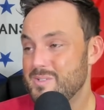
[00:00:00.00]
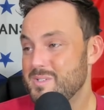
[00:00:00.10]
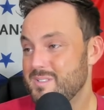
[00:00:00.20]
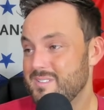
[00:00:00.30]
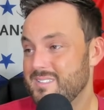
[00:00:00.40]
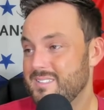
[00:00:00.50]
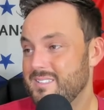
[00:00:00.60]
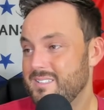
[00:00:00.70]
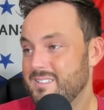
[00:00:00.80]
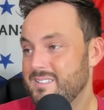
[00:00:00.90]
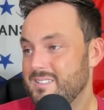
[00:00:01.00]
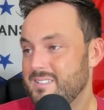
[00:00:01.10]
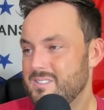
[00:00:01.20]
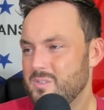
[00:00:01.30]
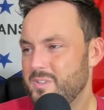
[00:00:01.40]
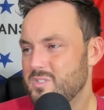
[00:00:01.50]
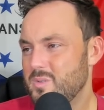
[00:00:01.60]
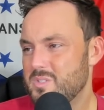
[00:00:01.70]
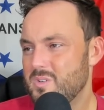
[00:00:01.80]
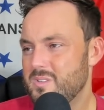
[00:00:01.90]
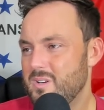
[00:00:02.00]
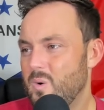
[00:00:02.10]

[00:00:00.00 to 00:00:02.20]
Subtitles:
A little bit of a slow start there.